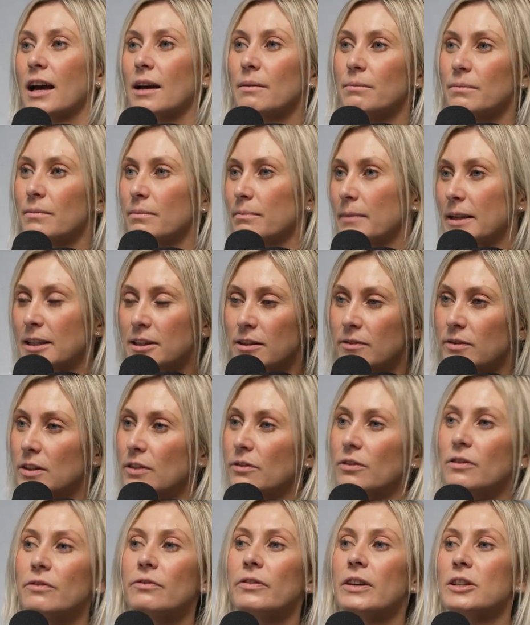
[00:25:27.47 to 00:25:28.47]
mix of
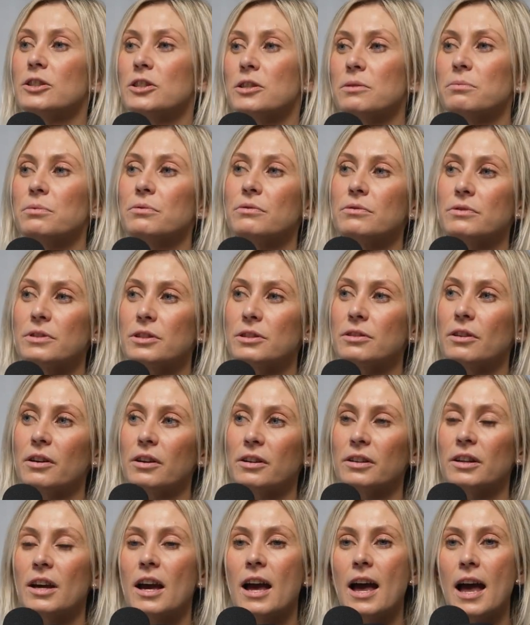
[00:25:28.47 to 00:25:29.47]
different vegetables.
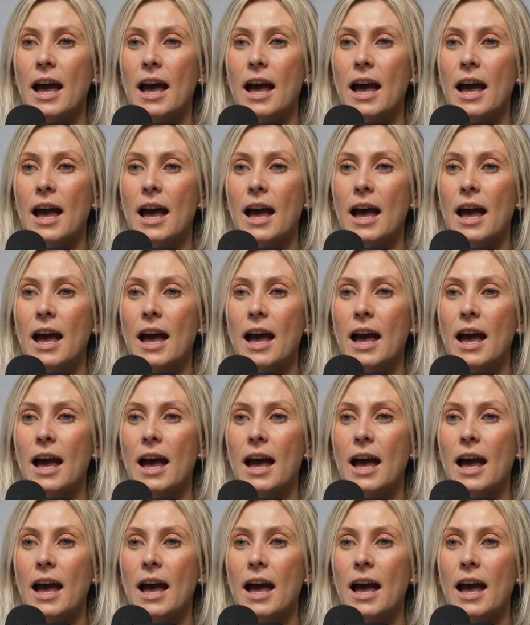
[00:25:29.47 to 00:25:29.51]
So